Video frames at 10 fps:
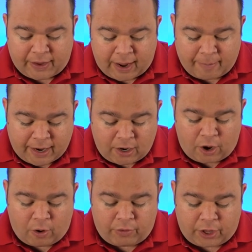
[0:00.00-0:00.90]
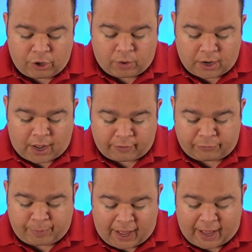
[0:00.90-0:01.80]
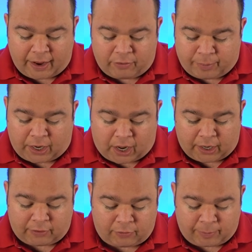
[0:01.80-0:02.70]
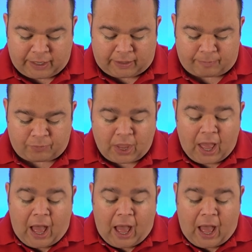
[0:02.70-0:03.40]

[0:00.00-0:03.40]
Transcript: that I may know that you are not spies, but honest men.